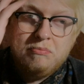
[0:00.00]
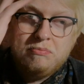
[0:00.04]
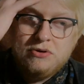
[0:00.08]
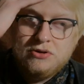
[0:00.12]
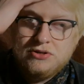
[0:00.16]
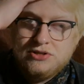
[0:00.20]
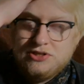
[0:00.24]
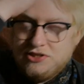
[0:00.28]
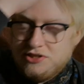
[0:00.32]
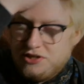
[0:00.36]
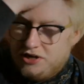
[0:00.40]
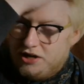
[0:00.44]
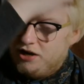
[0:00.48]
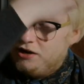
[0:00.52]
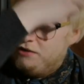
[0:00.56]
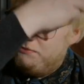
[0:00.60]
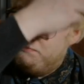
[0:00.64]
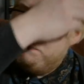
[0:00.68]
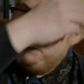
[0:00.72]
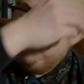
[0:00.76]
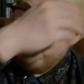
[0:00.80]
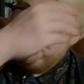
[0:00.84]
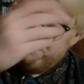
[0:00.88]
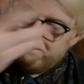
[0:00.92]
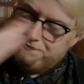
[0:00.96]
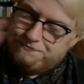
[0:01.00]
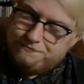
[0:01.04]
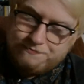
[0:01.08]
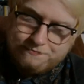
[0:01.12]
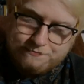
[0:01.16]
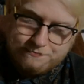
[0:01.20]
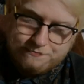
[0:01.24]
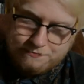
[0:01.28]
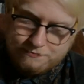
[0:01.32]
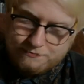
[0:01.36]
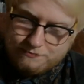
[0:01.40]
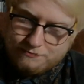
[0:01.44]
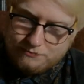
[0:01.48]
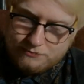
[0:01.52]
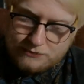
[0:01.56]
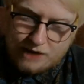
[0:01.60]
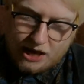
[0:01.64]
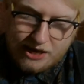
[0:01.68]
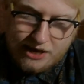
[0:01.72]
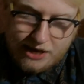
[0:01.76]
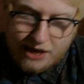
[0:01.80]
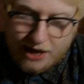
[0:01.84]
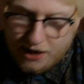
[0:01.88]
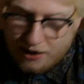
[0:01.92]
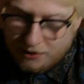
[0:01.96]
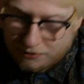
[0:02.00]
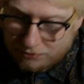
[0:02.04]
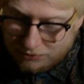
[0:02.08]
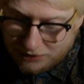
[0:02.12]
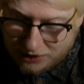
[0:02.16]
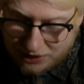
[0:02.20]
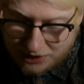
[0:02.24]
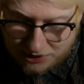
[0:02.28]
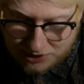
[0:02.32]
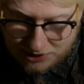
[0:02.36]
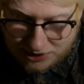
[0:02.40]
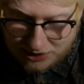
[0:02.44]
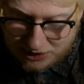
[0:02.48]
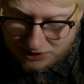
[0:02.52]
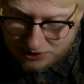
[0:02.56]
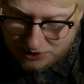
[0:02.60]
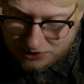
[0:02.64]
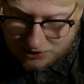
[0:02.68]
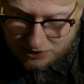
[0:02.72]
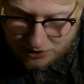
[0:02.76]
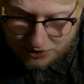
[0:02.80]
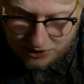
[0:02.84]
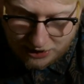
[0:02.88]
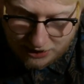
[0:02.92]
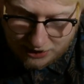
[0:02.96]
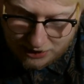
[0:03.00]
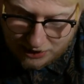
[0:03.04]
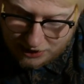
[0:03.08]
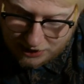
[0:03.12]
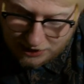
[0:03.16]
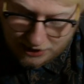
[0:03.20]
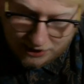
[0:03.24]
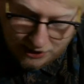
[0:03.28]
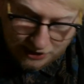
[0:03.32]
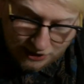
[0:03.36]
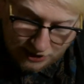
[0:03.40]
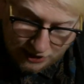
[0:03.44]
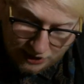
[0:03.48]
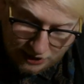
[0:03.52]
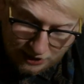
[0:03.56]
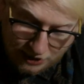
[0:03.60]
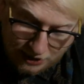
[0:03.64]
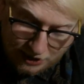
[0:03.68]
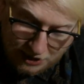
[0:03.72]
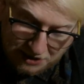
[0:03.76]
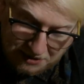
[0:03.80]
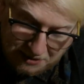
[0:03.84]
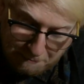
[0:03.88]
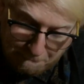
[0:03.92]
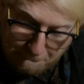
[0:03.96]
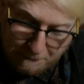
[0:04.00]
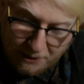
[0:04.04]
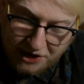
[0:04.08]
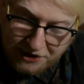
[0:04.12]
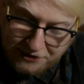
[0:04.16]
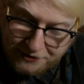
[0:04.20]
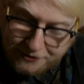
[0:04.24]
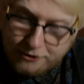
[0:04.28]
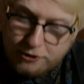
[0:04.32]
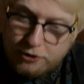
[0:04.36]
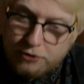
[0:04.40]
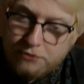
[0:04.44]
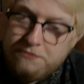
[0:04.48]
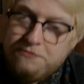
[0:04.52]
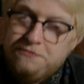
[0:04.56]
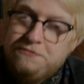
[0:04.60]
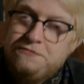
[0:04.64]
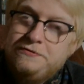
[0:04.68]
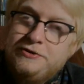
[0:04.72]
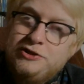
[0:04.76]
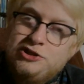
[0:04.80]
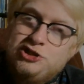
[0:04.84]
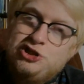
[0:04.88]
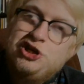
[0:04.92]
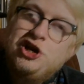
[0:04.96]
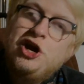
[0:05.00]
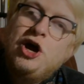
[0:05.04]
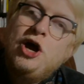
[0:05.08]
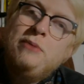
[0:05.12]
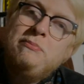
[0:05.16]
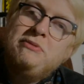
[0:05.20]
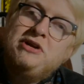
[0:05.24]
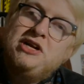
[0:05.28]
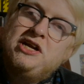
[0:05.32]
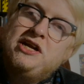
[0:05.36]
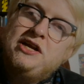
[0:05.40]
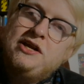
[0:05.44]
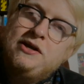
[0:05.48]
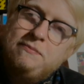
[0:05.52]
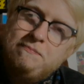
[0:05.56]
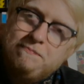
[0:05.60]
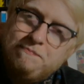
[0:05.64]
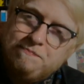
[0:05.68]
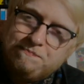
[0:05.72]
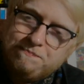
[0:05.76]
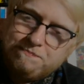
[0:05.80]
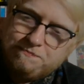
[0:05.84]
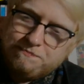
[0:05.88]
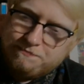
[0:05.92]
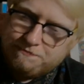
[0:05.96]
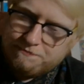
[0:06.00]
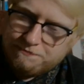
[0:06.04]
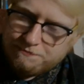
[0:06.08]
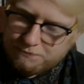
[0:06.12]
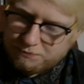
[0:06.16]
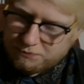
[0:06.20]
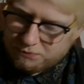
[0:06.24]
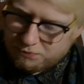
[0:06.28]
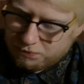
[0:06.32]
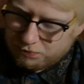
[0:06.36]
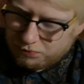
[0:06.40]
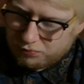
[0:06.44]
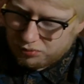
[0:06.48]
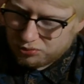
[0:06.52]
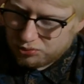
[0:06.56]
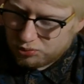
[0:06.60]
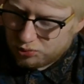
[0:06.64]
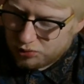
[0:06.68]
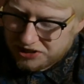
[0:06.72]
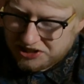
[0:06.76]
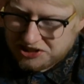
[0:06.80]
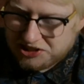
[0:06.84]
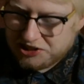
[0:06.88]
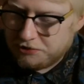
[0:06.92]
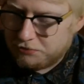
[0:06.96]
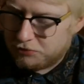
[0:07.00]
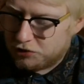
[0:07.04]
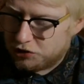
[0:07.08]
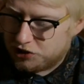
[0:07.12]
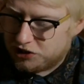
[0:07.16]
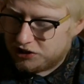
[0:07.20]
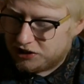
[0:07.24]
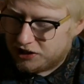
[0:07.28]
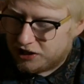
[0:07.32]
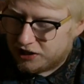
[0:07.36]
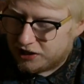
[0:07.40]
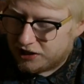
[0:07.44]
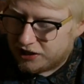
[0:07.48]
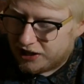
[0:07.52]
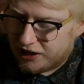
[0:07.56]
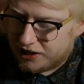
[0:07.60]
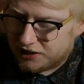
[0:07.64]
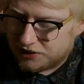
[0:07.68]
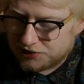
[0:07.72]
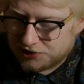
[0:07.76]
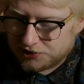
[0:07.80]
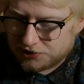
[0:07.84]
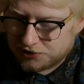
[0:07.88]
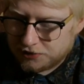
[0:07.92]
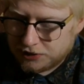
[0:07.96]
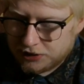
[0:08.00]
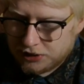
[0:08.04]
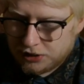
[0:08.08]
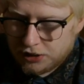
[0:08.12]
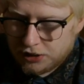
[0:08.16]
But yeah, this is like... my love for Germany, pretty much in a glass.